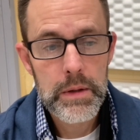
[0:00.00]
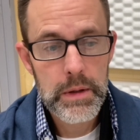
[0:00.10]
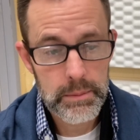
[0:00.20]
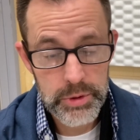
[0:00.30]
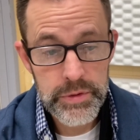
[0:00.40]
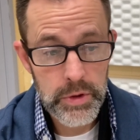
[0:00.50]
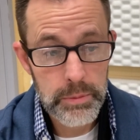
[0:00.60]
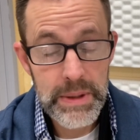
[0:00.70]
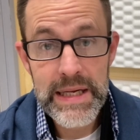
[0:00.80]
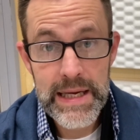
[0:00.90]
Number two,
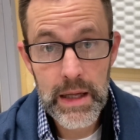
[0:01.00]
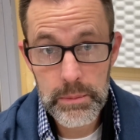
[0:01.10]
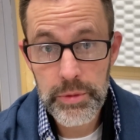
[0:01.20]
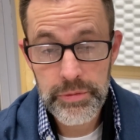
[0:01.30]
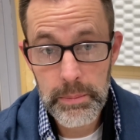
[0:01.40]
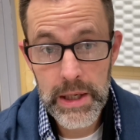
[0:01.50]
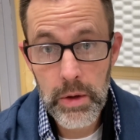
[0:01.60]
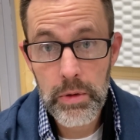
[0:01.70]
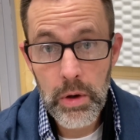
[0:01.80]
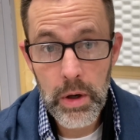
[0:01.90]
being accountable for my
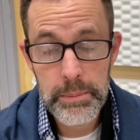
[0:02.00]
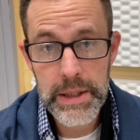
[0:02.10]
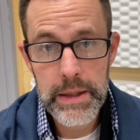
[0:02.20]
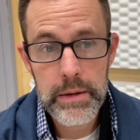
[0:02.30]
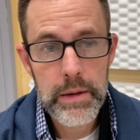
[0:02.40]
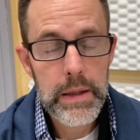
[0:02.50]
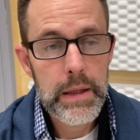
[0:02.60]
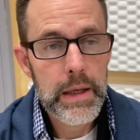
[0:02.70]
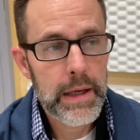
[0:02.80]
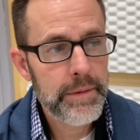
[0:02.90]
own harmony.
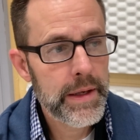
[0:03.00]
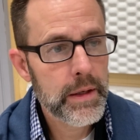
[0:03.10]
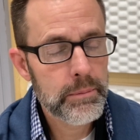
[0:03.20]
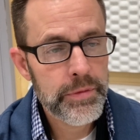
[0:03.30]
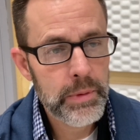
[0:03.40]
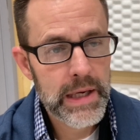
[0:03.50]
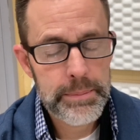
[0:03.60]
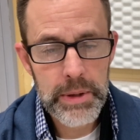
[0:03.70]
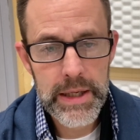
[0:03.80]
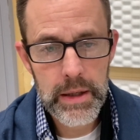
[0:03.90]
And then number three, I
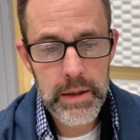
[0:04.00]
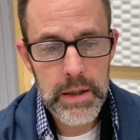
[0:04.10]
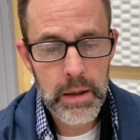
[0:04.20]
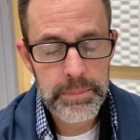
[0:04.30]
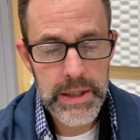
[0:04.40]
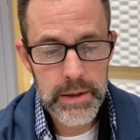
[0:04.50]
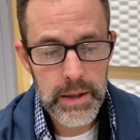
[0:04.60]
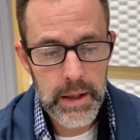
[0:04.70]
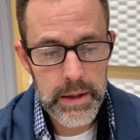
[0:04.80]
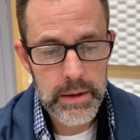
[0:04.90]
play unaccompanied a
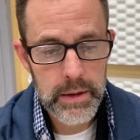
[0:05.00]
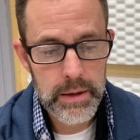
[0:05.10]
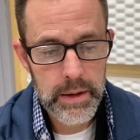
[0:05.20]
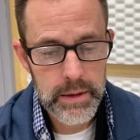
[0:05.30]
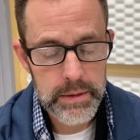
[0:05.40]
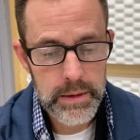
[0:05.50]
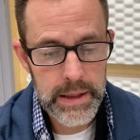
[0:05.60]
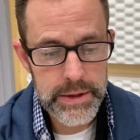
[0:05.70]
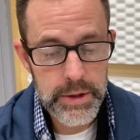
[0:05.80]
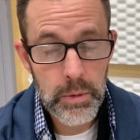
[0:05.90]
lot,
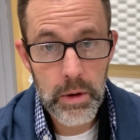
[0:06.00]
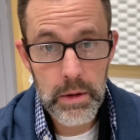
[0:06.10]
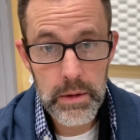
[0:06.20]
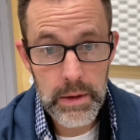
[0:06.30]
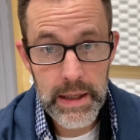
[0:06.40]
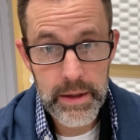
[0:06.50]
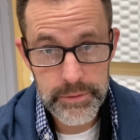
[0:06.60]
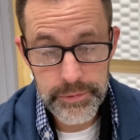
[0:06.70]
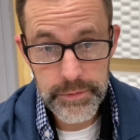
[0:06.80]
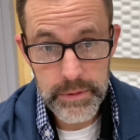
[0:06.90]
and you all
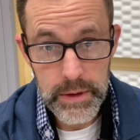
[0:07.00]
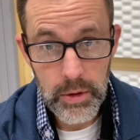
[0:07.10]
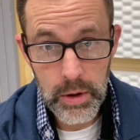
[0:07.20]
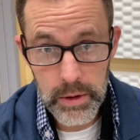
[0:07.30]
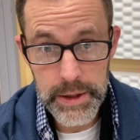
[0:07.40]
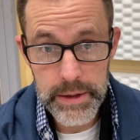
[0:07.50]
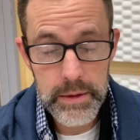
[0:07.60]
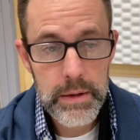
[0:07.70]
have heard it.